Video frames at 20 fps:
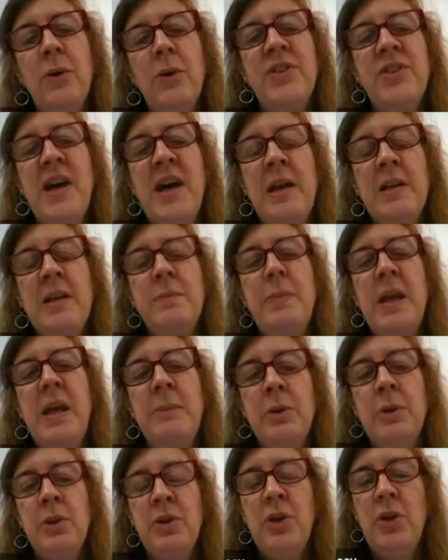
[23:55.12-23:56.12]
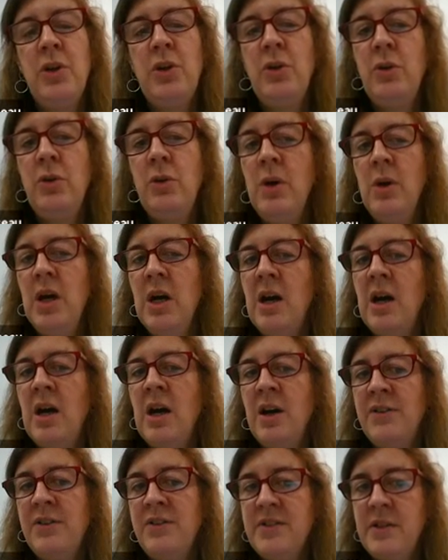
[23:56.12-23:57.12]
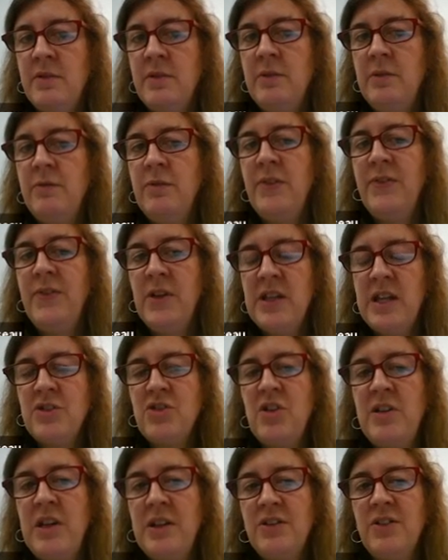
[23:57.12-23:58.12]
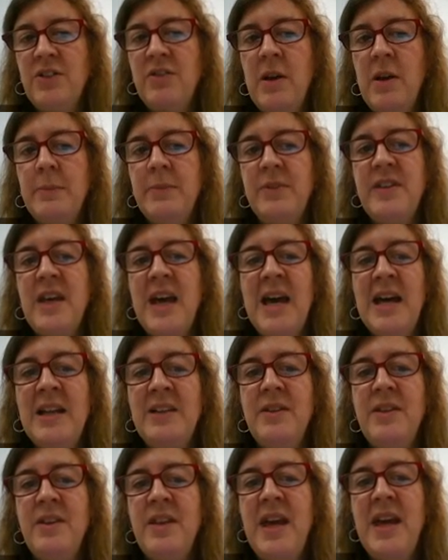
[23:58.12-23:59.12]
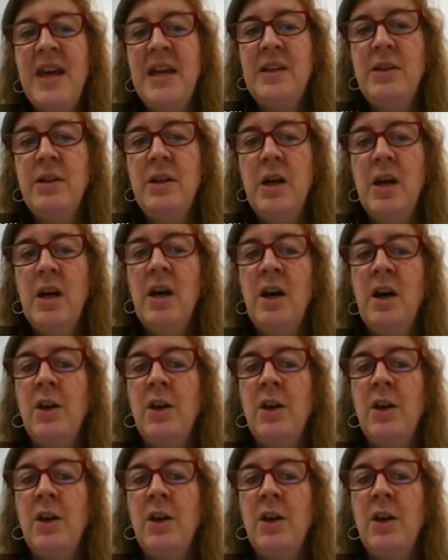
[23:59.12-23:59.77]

also had people who asked to review their transcripts and then